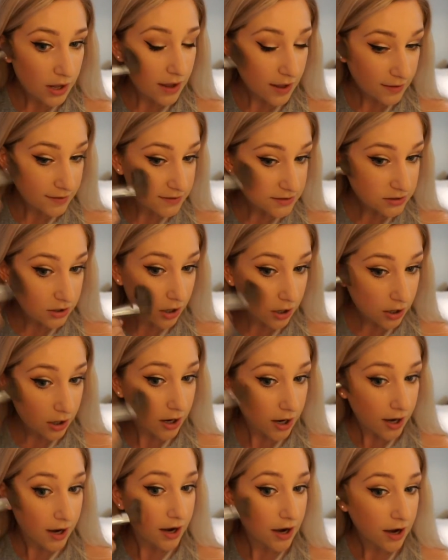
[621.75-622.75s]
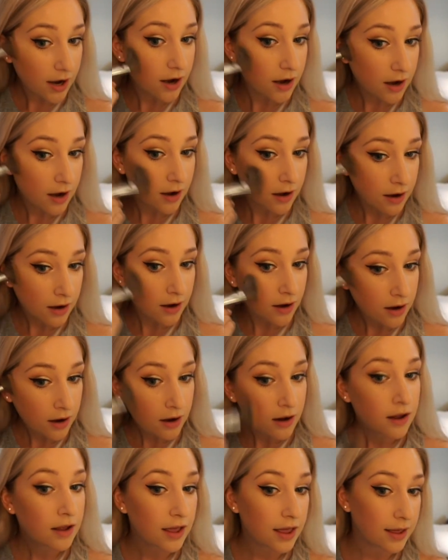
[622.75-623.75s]
it's darker
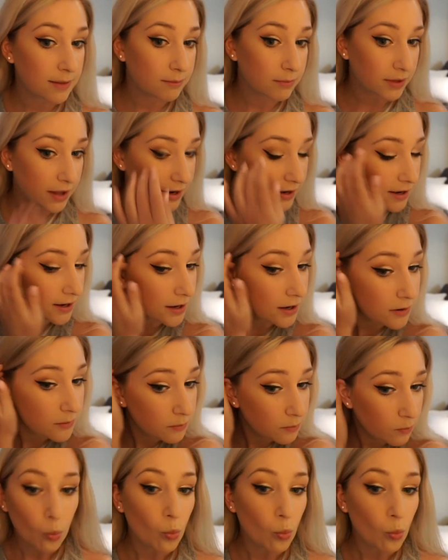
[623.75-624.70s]
and blended.